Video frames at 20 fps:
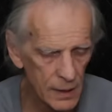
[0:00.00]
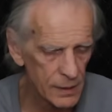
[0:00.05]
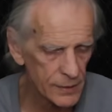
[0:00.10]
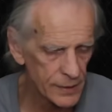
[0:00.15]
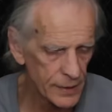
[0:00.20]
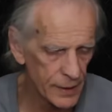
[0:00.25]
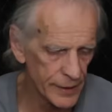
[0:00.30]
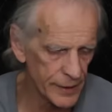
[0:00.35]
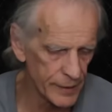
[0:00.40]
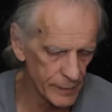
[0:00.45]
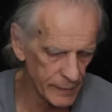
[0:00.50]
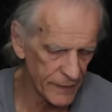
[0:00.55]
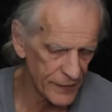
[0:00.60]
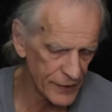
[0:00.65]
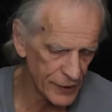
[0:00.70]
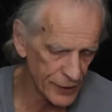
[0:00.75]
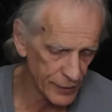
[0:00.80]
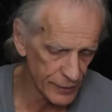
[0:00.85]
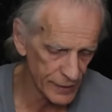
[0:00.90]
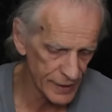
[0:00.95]
So if
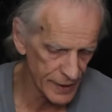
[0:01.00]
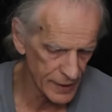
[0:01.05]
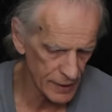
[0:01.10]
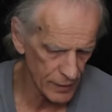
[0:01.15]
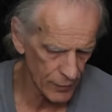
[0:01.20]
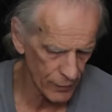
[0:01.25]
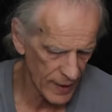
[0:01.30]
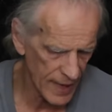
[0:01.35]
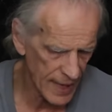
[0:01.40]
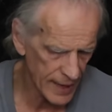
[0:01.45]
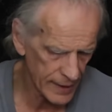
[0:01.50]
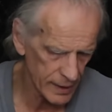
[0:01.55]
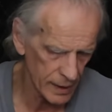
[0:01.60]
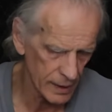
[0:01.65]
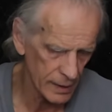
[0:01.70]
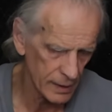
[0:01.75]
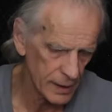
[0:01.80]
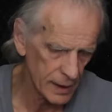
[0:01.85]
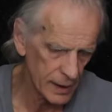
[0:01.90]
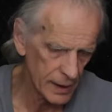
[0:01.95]
you use it as a
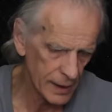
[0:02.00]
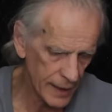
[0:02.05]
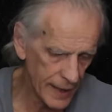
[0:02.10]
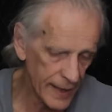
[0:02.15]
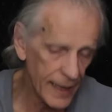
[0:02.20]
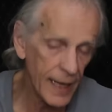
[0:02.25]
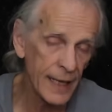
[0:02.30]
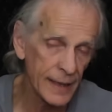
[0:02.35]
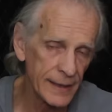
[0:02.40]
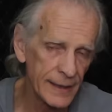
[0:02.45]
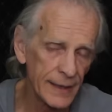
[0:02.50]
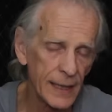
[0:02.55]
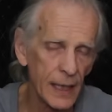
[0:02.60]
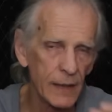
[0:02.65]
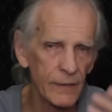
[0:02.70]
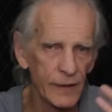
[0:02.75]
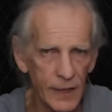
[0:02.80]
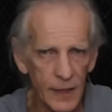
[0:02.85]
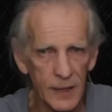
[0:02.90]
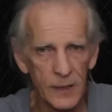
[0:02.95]
rocker, and I did
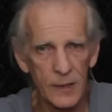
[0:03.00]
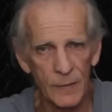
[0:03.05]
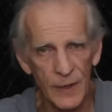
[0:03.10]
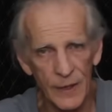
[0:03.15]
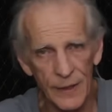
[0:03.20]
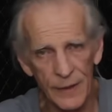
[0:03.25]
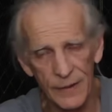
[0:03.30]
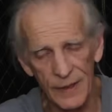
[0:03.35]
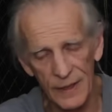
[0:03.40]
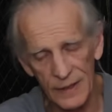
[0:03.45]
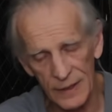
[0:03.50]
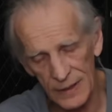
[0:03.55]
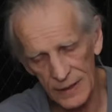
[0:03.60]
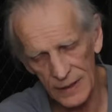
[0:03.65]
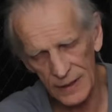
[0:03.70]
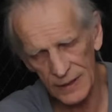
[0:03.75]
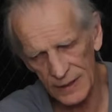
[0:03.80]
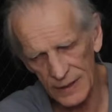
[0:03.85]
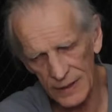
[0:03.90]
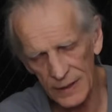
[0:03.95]
have a customer do this.
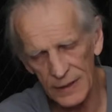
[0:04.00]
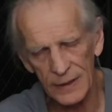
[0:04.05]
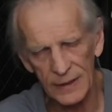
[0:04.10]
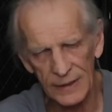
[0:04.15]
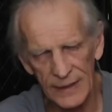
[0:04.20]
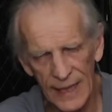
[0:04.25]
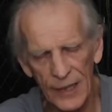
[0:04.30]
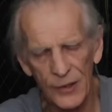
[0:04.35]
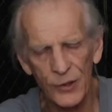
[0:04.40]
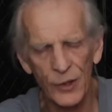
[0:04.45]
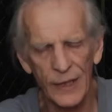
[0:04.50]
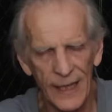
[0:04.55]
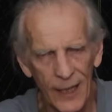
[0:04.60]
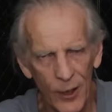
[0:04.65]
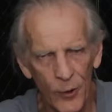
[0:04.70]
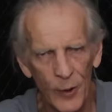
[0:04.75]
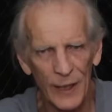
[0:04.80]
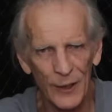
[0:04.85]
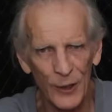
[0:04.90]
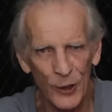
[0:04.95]
This is actually
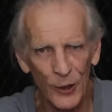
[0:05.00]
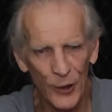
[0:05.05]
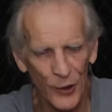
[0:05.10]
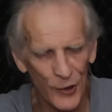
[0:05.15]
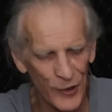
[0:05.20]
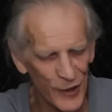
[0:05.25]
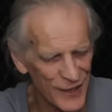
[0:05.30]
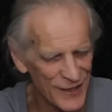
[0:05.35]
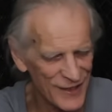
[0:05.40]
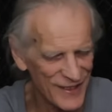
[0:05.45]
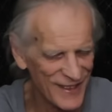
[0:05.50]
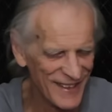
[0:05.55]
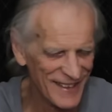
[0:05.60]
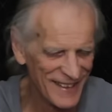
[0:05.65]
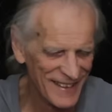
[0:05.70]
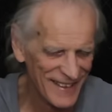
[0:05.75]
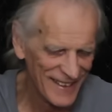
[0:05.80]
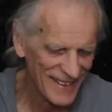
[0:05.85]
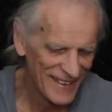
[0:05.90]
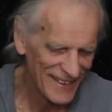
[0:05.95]
how I learned this.
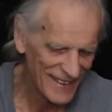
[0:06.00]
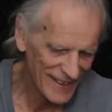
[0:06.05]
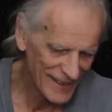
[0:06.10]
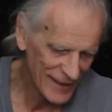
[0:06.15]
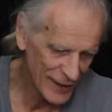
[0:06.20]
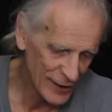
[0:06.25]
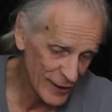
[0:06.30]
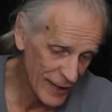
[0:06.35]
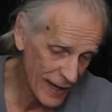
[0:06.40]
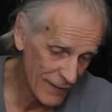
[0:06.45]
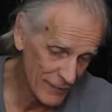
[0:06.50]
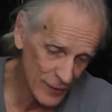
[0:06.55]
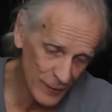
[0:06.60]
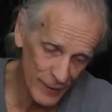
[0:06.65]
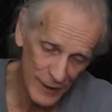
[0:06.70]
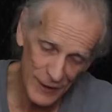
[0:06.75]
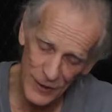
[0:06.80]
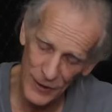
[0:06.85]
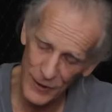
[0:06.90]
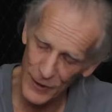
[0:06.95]
You have to
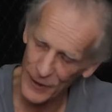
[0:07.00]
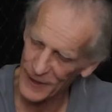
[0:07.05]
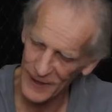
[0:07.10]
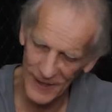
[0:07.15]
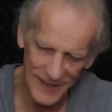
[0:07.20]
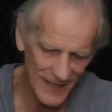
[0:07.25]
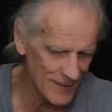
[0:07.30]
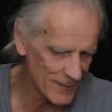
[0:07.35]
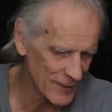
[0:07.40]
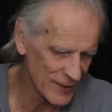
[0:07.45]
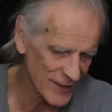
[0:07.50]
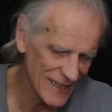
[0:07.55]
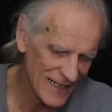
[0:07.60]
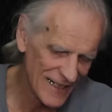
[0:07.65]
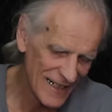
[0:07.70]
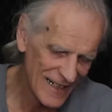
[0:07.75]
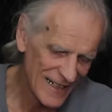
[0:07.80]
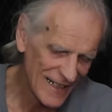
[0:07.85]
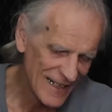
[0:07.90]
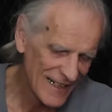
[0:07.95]
listen to your customers.
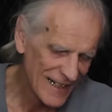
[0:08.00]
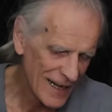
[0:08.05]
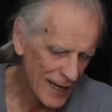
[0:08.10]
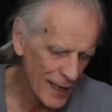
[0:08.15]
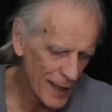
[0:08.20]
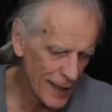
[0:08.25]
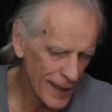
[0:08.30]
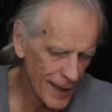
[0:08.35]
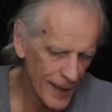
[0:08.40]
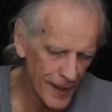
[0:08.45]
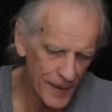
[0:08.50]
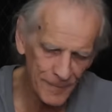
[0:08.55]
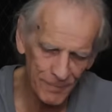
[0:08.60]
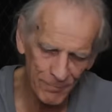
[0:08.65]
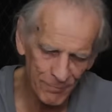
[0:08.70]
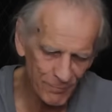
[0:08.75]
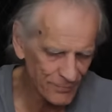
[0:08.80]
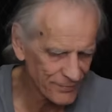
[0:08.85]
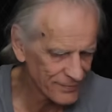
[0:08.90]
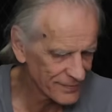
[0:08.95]

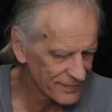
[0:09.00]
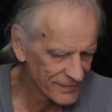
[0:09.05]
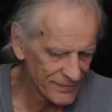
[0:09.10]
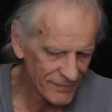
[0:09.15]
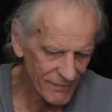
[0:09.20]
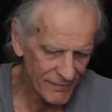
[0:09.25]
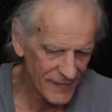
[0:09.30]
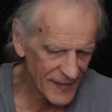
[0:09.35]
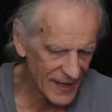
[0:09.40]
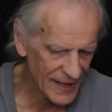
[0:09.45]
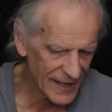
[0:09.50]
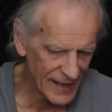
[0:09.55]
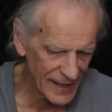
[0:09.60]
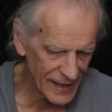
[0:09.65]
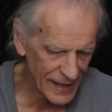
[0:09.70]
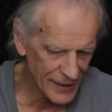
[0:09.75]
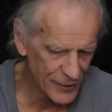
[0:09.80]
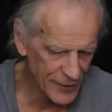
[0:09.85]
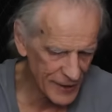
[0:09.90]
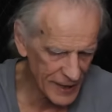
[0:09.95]

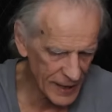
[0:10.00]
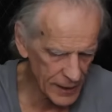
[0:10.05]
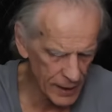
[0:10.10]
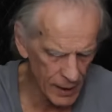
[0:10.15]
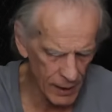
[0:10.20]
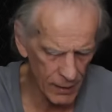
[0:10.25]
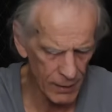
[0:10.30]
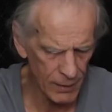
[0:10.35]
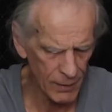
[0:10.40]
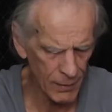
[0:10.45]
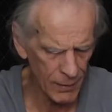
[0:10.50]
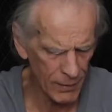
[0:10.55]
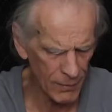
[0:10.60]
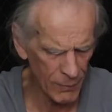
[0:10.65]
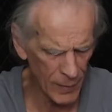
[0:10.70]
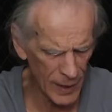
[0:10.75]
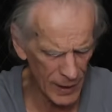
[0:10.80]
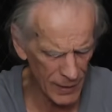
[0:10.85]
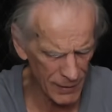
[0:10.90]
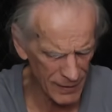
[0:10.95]
You're going to go,
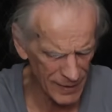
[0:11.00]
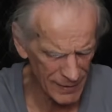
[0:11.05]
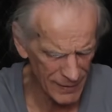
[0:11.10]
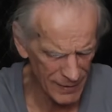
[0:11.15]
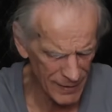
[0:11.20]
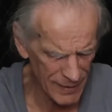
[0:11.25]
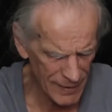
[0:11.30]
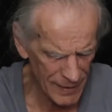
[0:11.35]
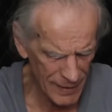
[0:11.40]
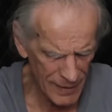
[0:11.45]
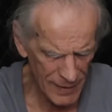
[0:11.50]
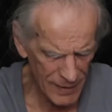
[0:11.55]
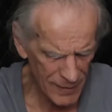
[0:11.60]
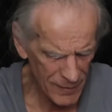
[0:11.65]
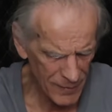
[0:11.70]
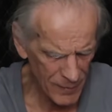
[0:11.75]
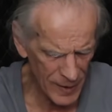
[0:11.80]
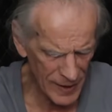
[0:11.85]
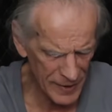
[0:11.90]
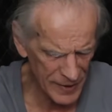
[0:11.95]
well,
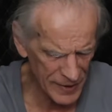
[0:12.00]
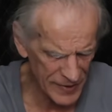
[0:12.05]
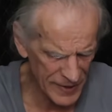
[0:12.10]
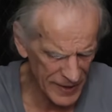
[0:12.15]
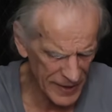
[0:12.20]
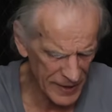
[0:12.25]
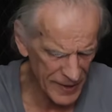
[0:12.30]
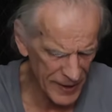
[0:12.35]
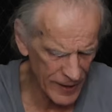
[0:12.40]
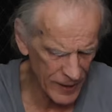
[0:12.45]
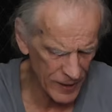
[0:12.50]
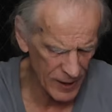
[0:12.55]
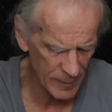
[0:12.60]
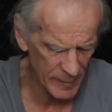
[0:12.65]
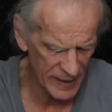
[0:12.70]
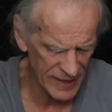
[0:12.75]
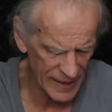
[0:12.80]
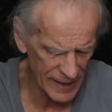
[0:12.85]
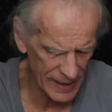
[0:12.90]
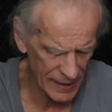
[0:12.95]
this thing is
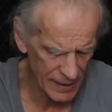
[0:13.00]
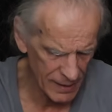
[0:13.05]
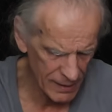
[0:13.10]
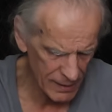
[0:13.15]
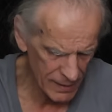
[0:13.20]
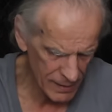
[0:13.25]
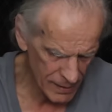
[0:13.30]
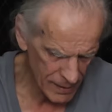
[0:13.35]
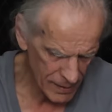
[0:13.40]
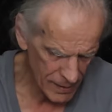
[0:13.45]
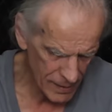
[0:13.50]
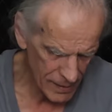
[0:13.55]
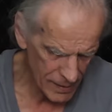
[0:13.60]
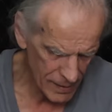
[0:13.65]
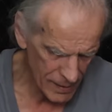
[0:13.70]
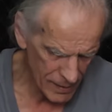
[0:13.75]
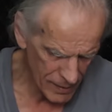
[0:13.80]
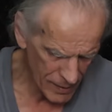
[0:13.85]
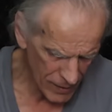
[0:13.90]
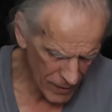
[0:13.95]
telling me that
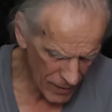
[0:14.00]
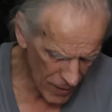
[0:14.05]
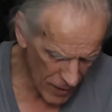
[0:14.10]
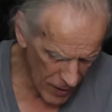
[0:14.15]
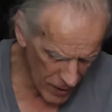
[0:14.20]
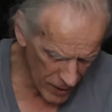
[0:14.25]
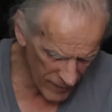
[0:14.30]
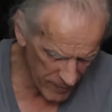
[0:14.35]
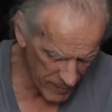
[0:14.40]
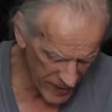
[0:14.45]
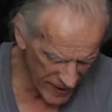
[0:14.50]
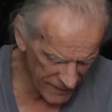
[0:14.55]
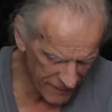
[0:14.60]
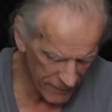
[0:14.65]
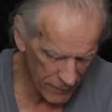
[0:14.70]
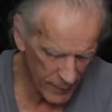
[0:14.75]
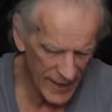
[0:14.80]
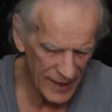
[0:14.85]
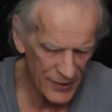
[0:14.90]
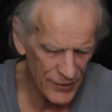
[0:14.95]
all of my
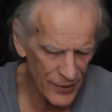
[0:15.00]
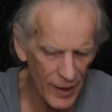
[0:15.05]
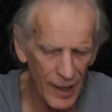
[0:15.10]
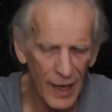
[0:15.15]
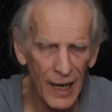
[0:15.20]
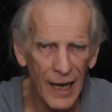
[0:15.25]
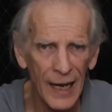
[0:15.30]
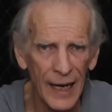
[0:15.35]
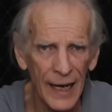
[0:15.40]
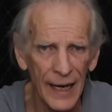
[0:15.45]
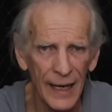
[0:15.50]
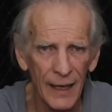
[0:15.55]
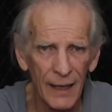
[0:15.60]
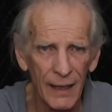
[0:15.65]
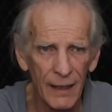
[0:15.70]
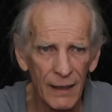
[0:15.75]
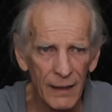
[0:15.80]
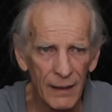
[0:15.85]
frets are high.